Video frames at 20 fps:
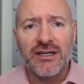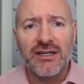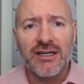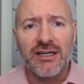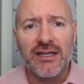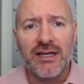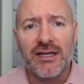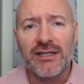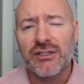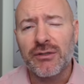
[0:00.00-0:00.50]

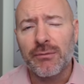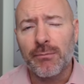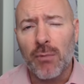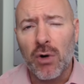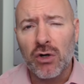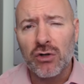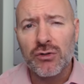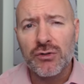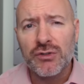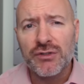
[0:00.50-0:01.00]
Uh,
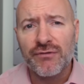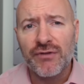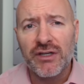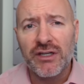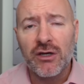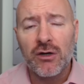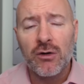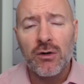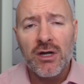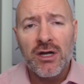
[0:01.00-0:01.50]
tomorrow's
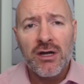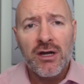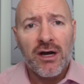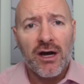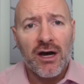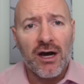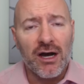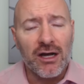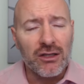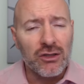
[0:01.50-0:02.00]
video,
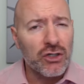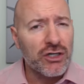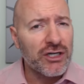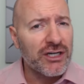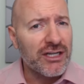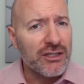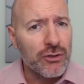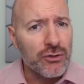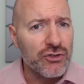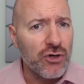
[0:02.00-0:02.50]
uh,
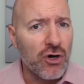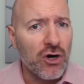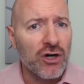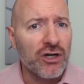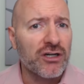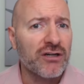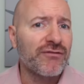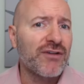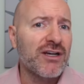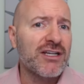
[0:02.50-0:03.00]
looking at those
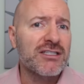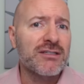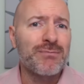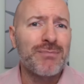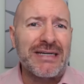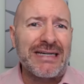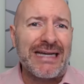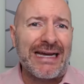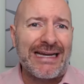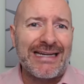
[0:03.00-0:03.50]
ARK Invest
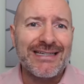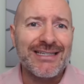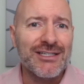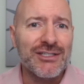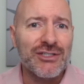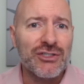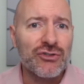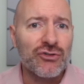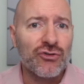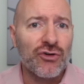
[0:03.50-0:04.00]
big
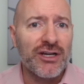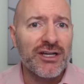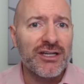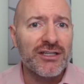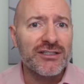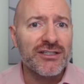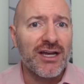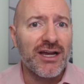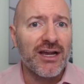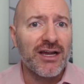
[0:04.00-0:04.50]
ideas,
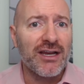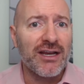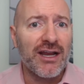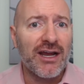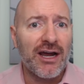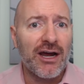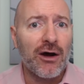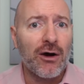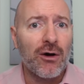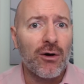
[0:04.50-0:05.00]
trends, and
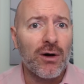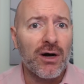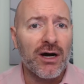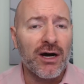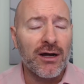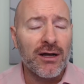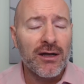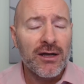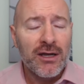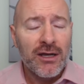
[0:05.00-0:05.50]
how
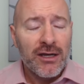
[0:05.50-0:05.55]
uh,